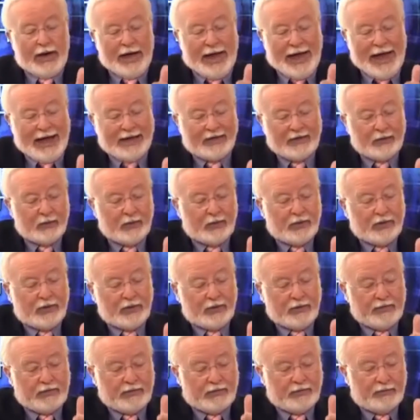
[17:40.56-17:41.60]
What
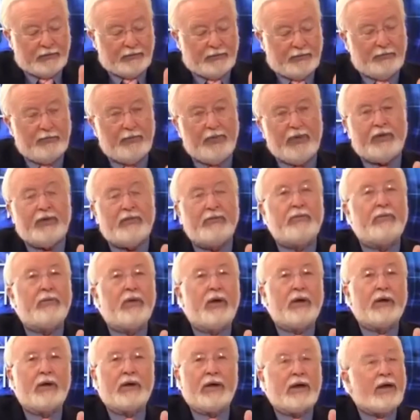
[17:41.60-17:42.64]
actually
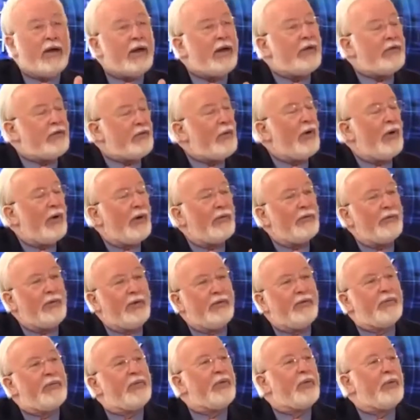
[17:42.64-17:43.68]
kicks
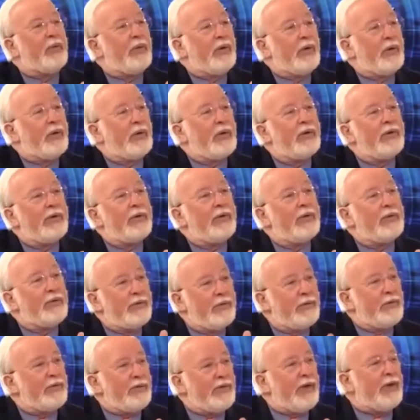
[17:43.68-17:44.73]
off, if you
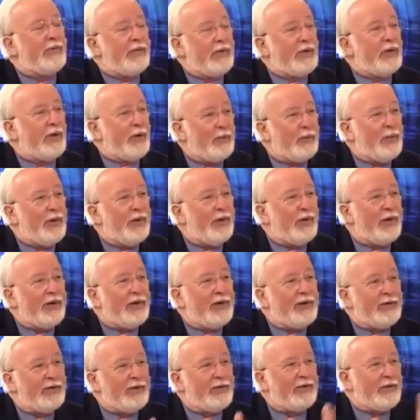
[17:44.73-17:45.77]
will, the 7-year
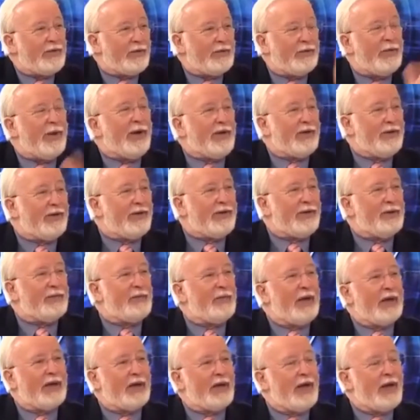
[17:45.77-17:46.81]
period, and you just
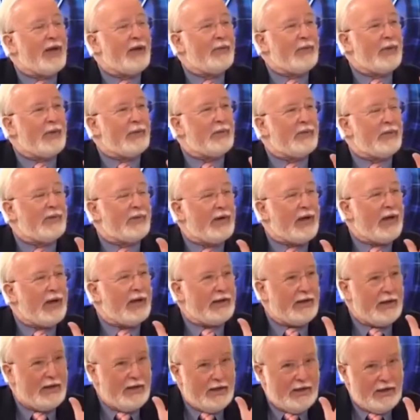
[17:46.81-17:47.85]
mentioned it. Man, a lot of people
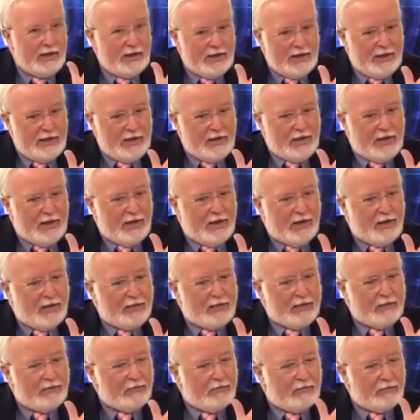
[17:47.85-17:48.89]
are not
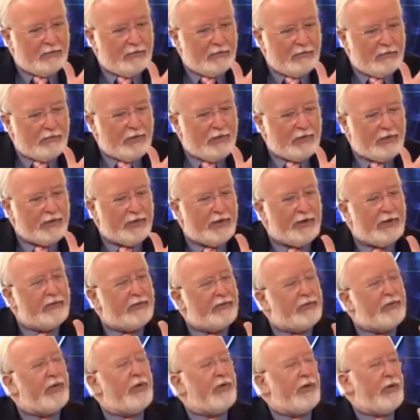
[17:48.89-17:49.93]

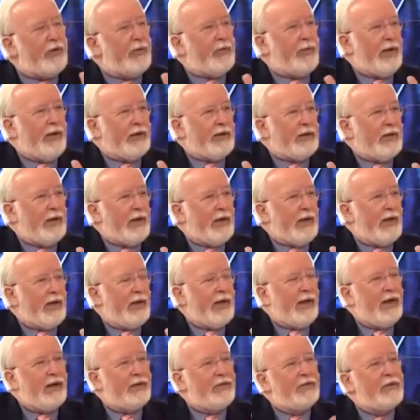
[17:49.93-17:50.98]
really certain about
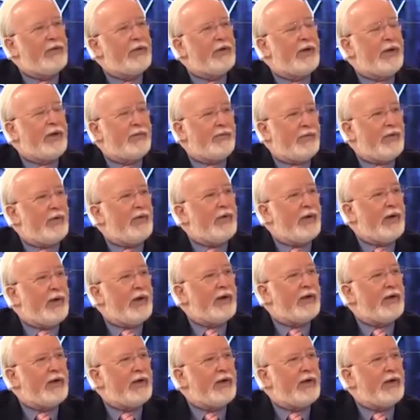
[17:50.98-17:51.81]
that. I see a lot of